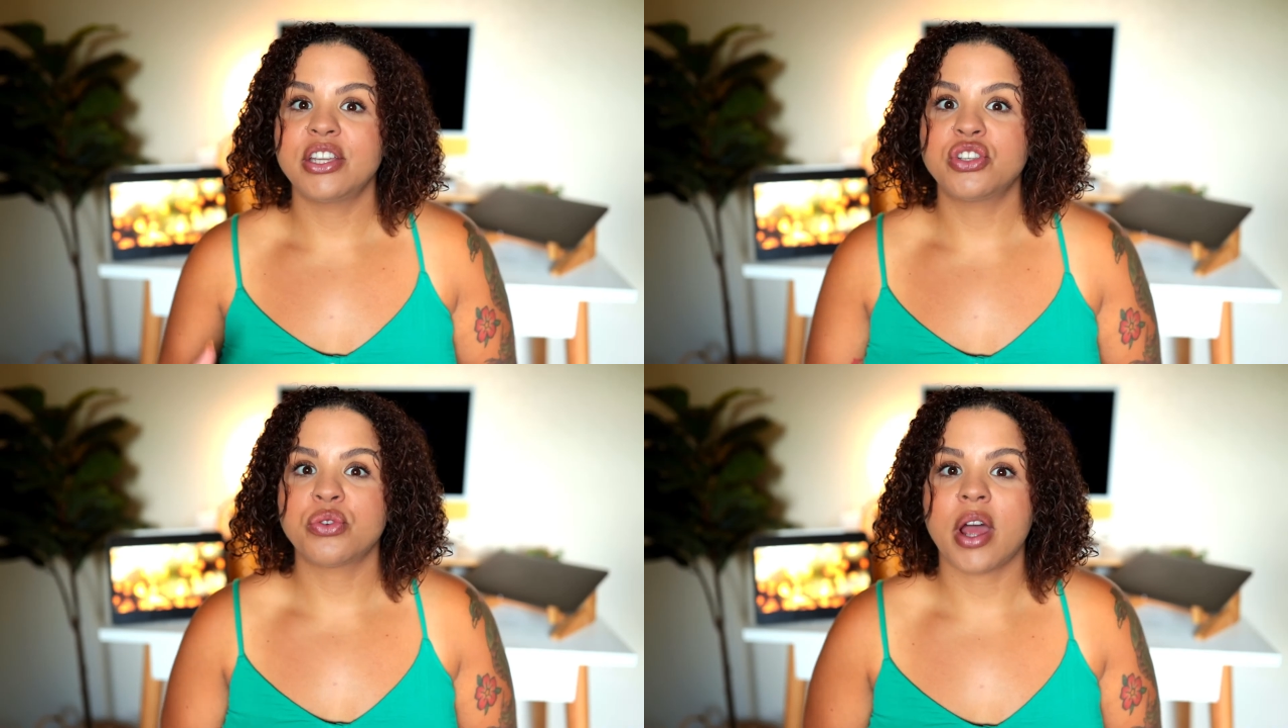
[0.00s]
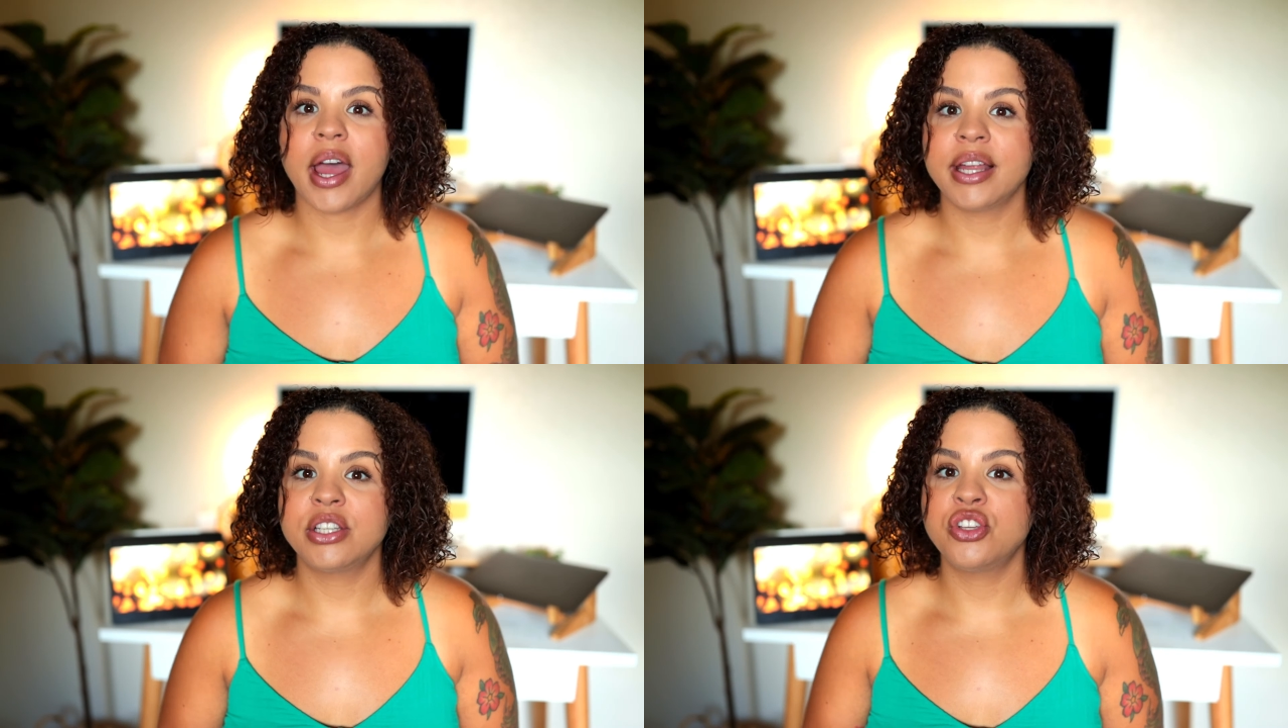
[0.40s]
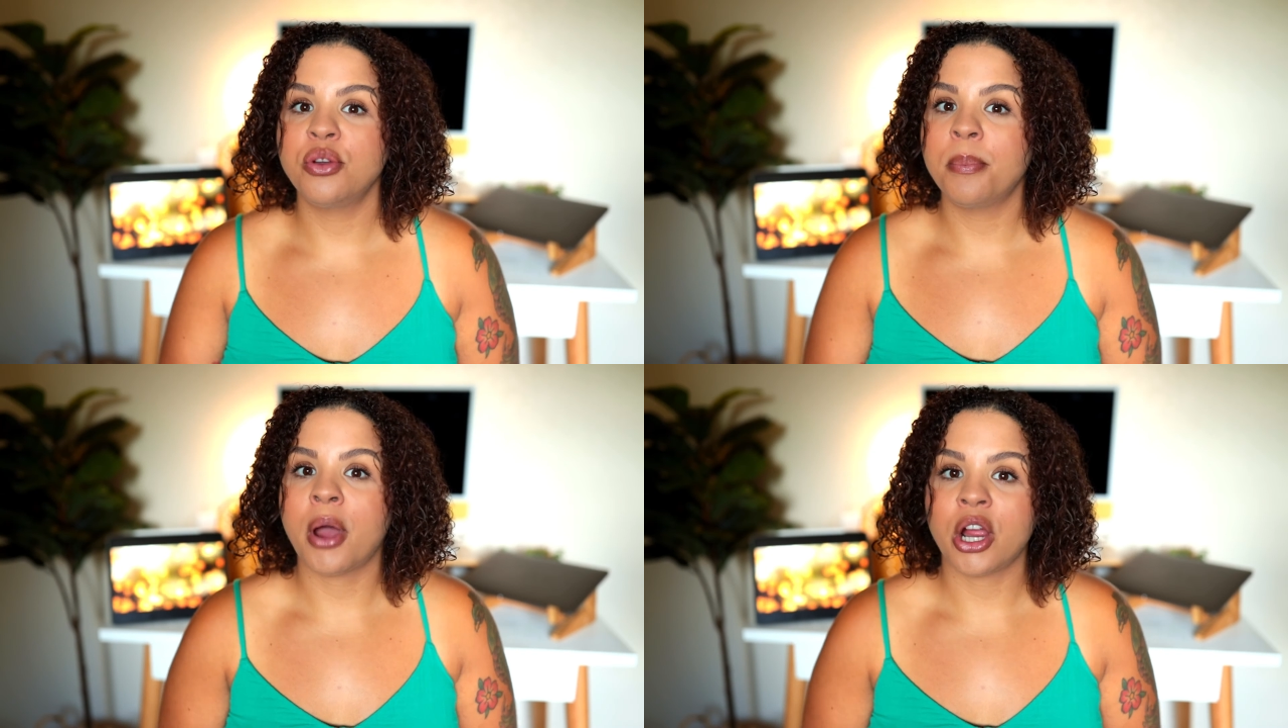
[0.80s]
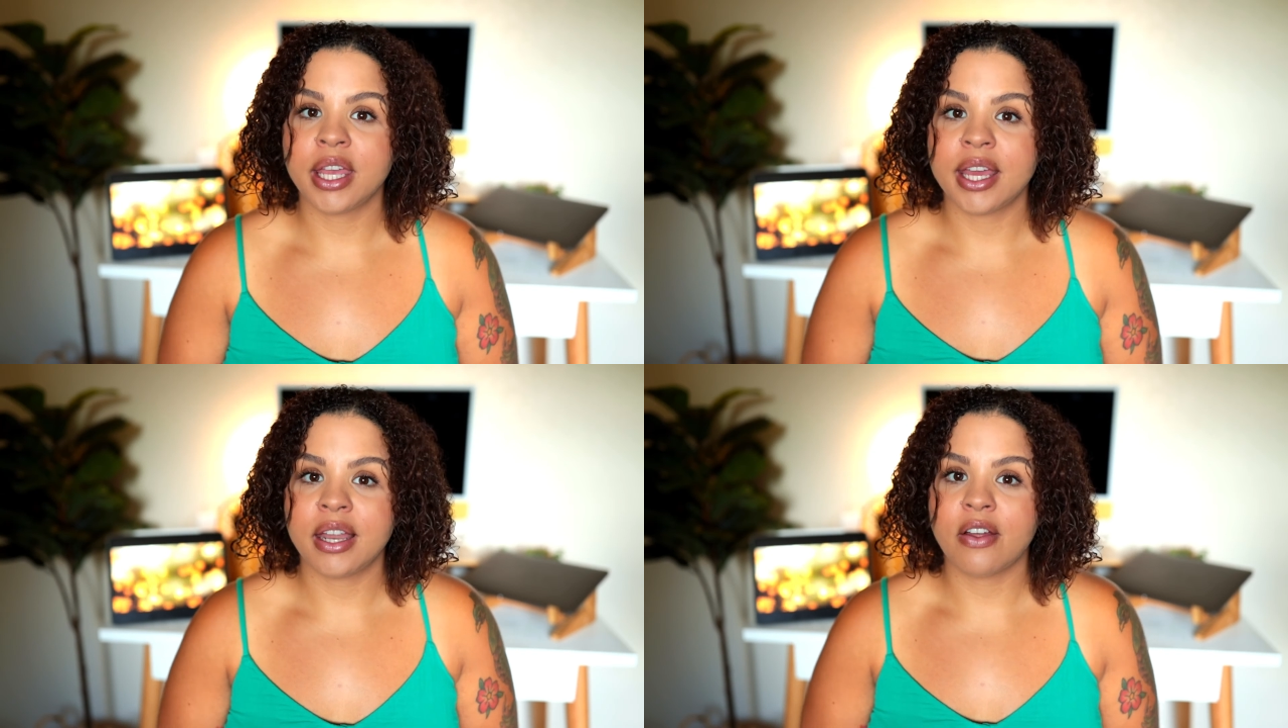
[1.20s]
try to
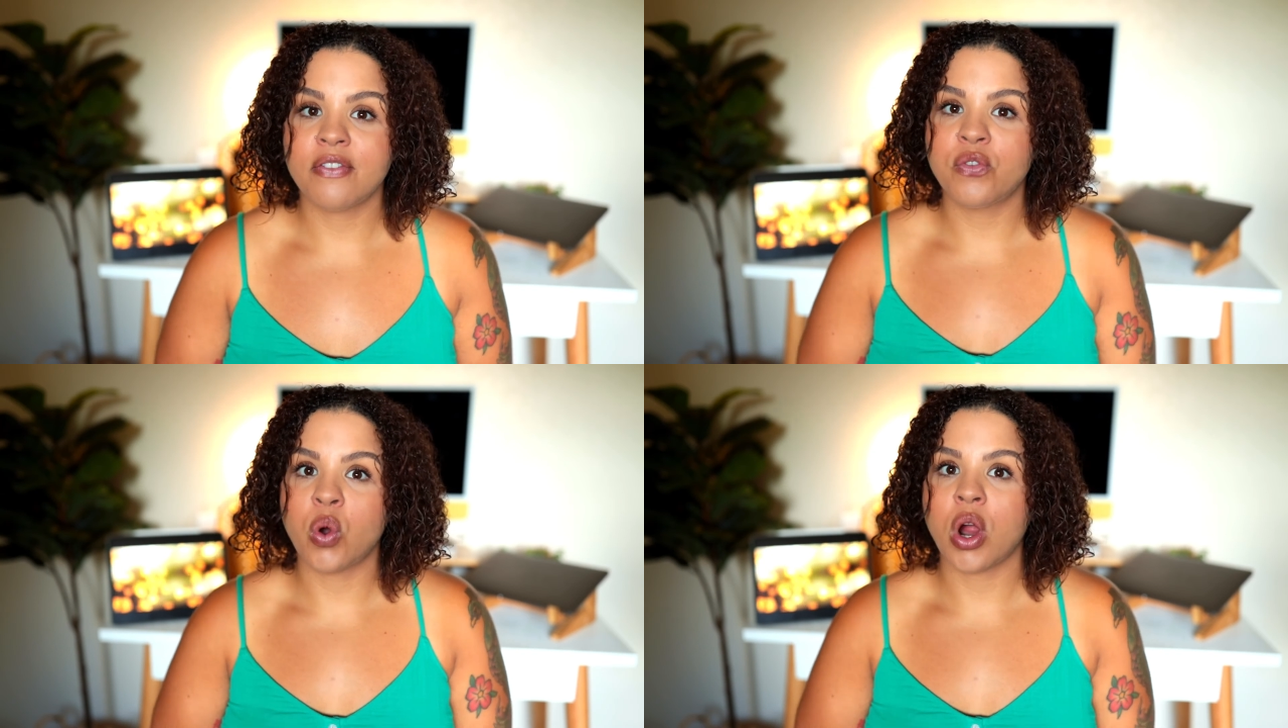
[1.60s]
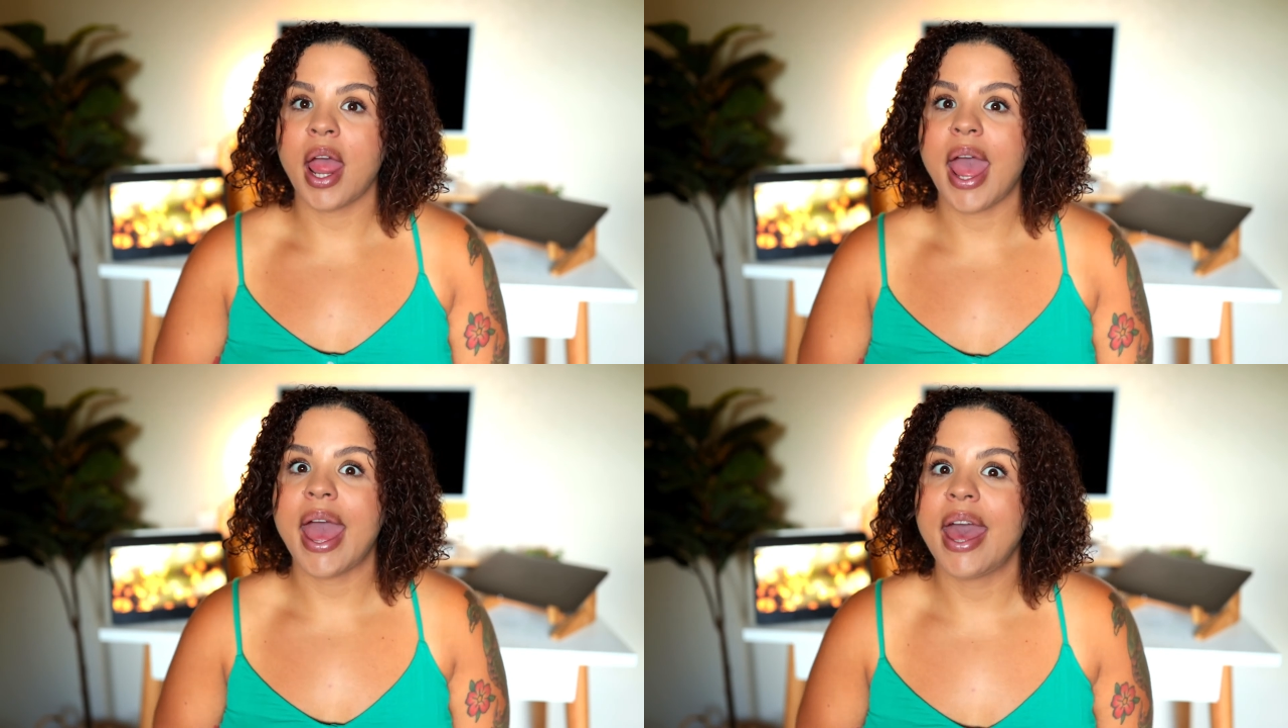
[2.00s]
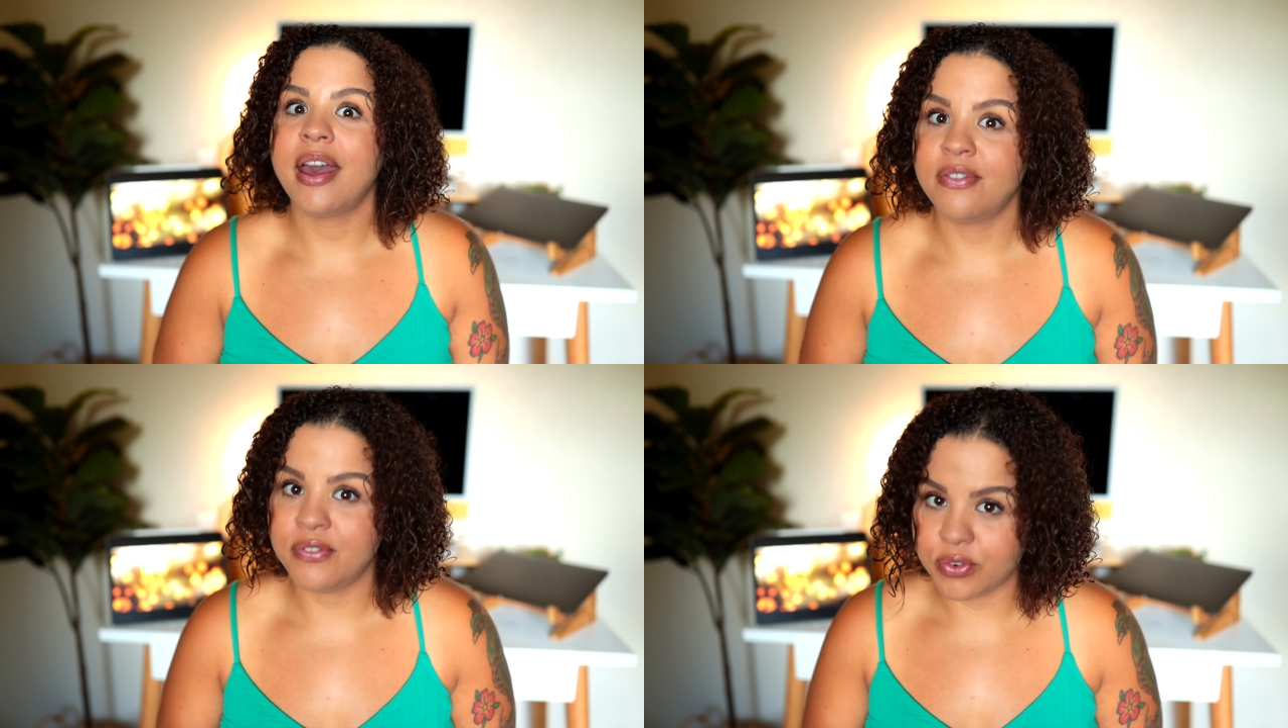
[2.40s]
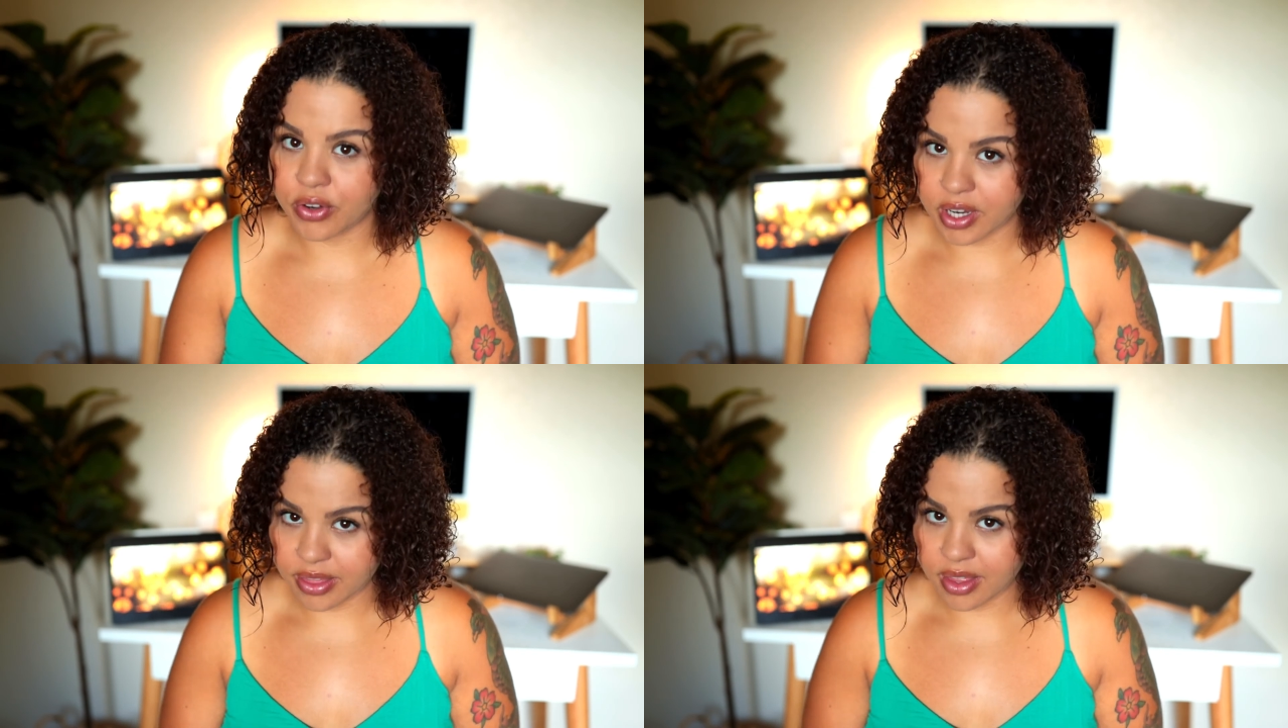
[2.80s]
market for
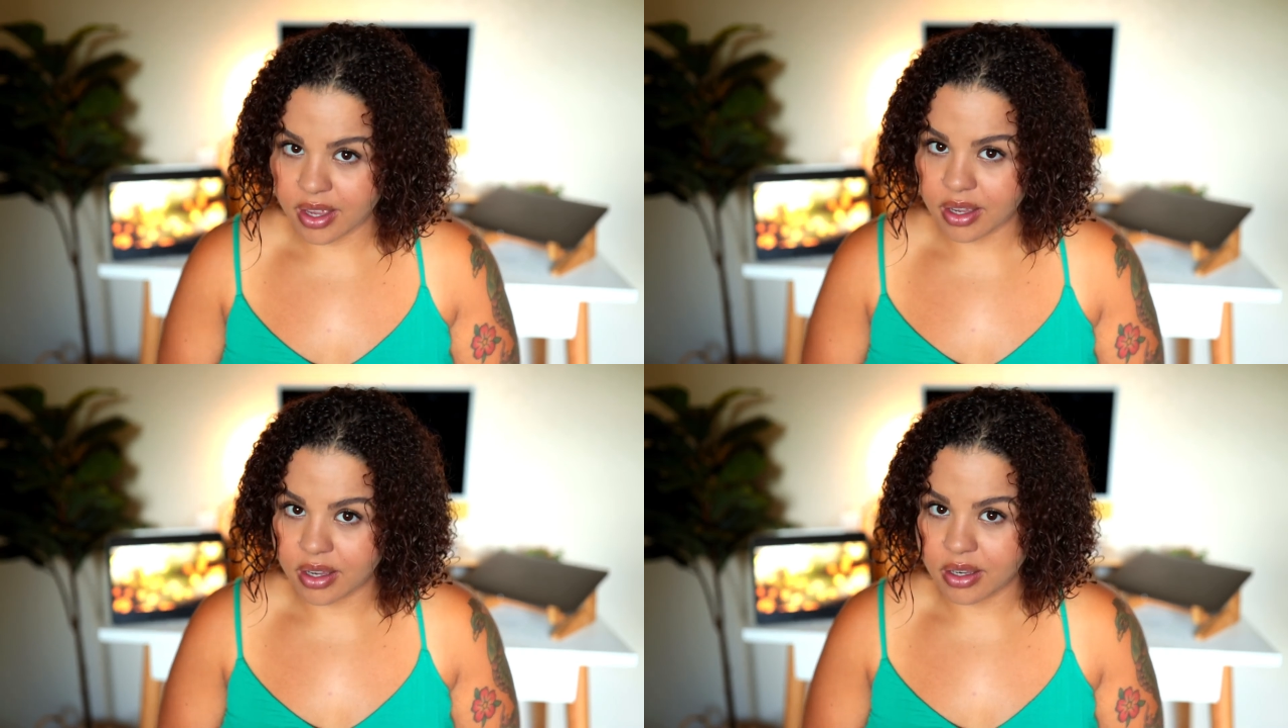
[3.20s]
everything.